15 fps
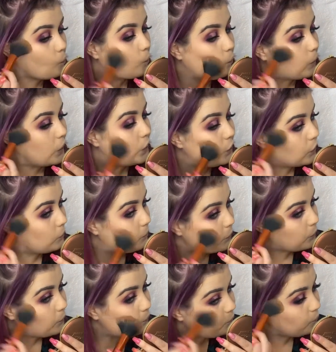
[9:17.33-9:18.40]
my
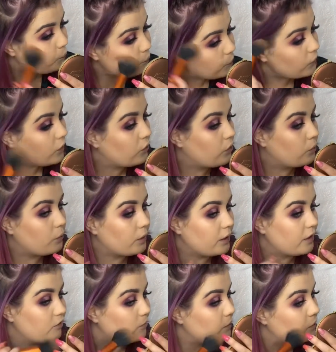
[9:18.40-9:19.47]
cheekbone. And this is where I
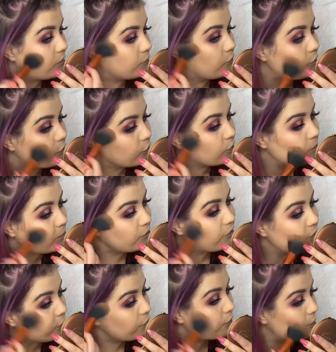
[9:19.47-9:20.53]
do my self-structure to my
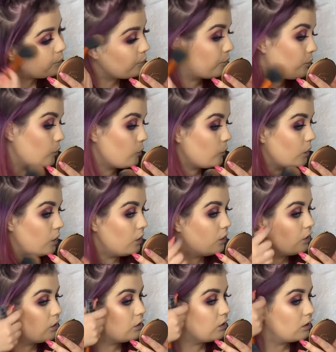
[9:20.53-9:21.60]
face.
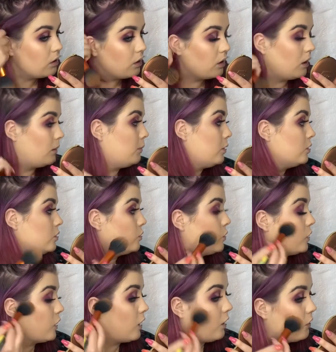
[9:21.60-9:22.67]
I'm also
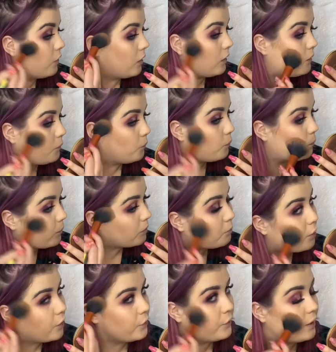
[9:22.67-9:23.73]
going to cut that with
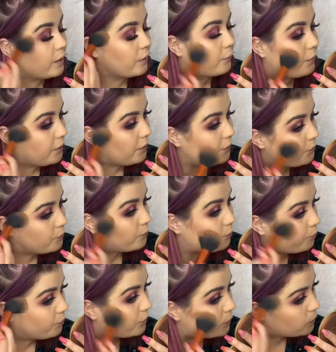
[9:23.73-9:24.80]
powder anyway,
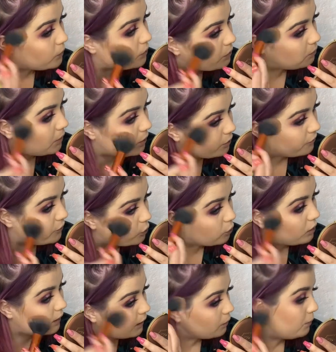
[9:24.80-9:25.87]
so it doesn't matter if you go a
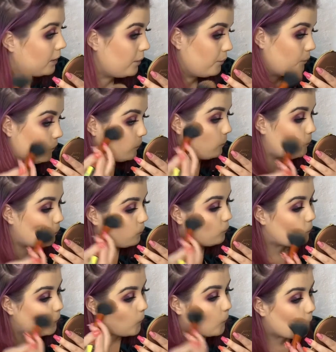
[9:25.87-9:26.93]
little bit,
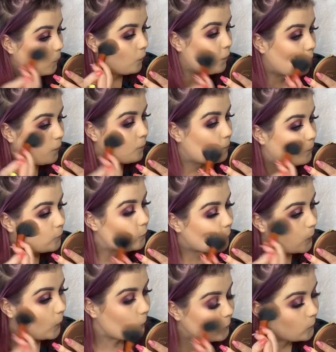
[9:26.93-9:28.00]
but
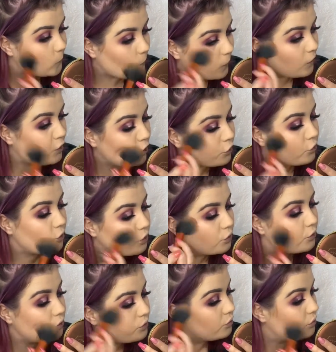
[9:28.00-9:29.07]
try and just get it
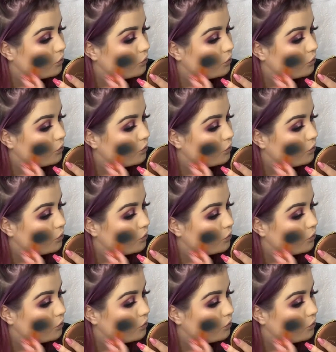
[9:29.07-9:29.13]
as